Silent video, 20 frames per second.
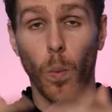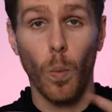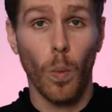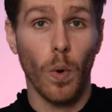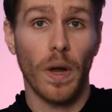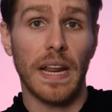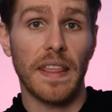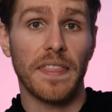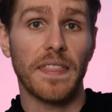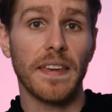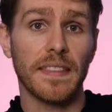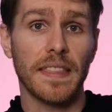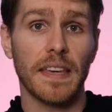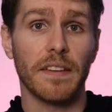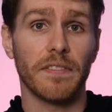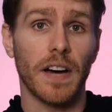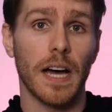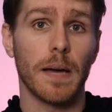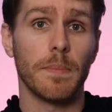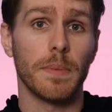what I think
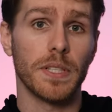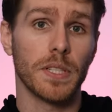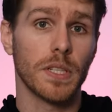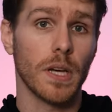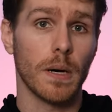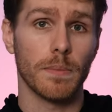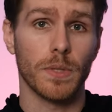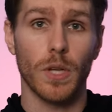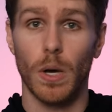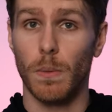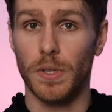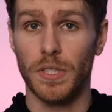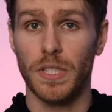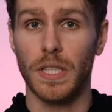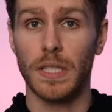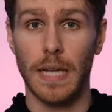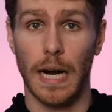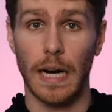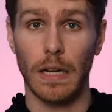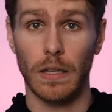that vibe is comes almost
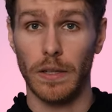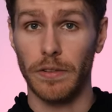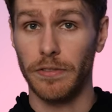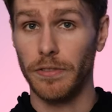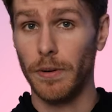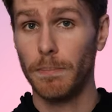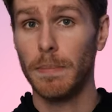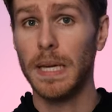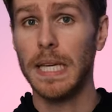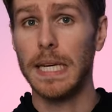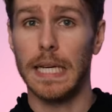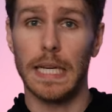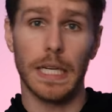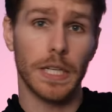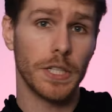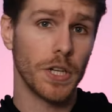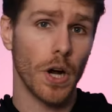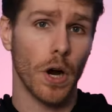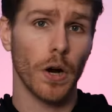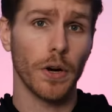entirely from media
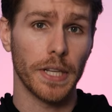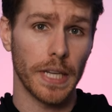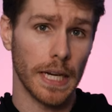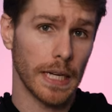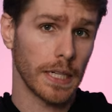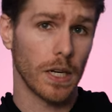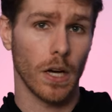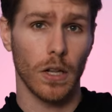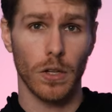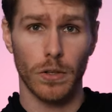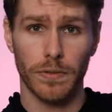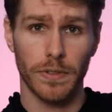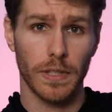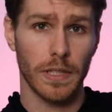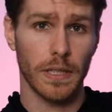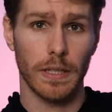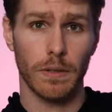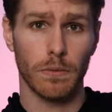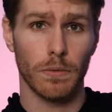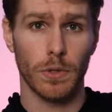dark yet
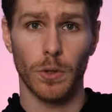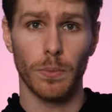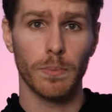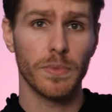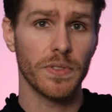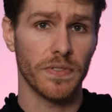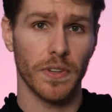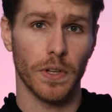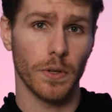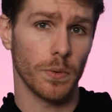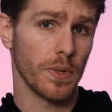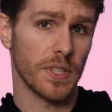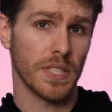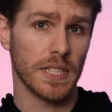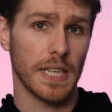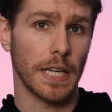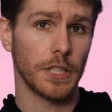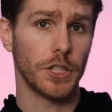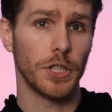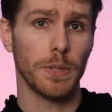colorfully lit rooms filled with
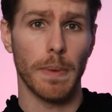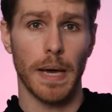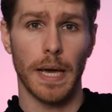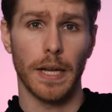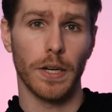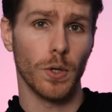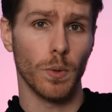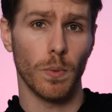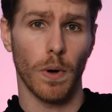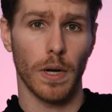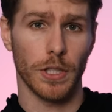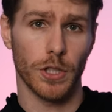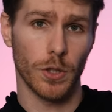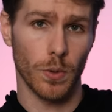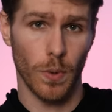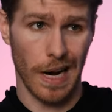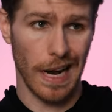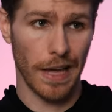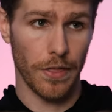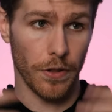sketchy men who want
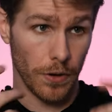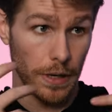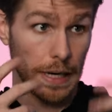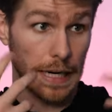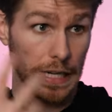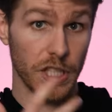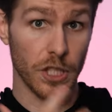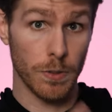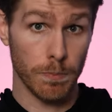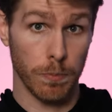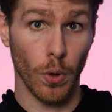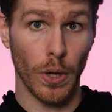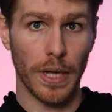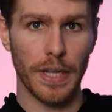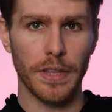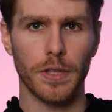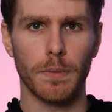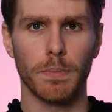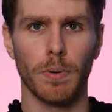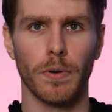to either
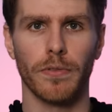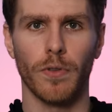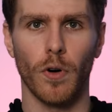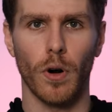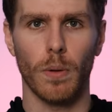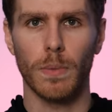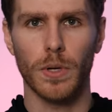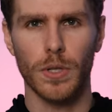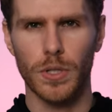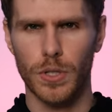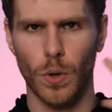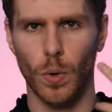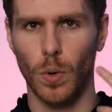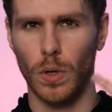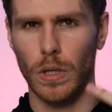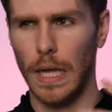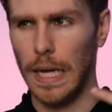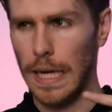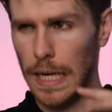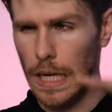exploit the performers
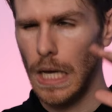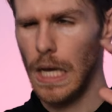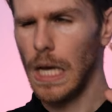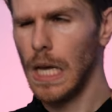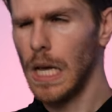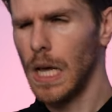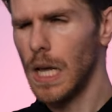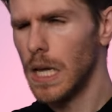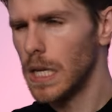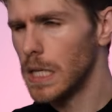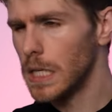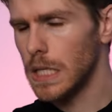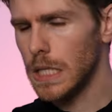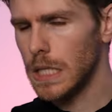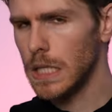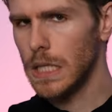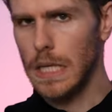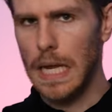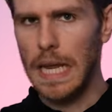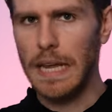or like
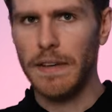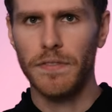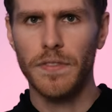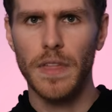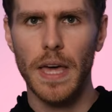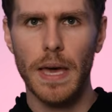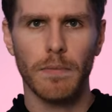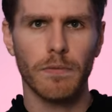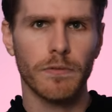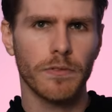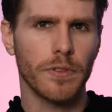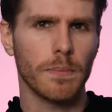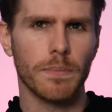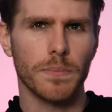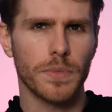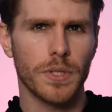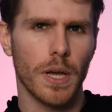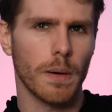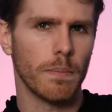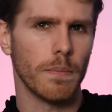save them
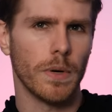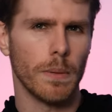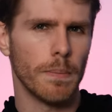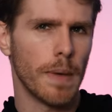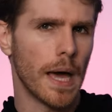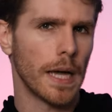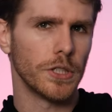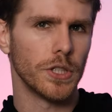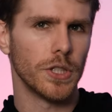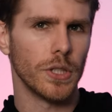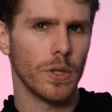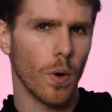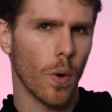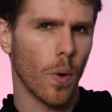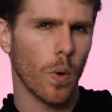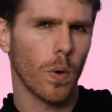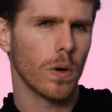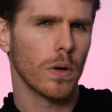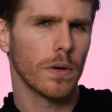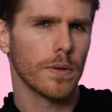from some imagined
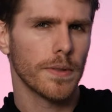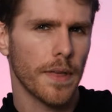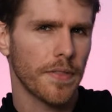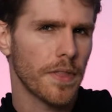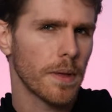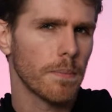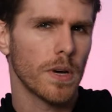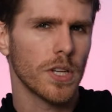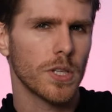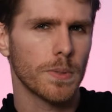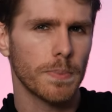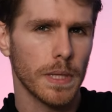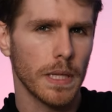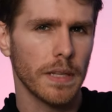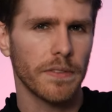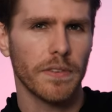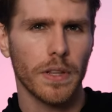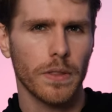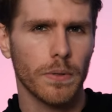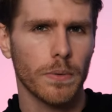horror that they must be
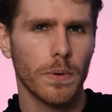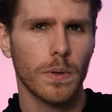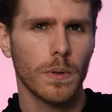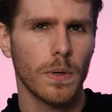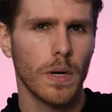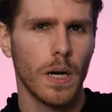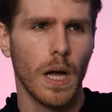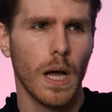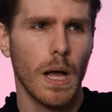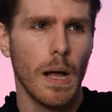living through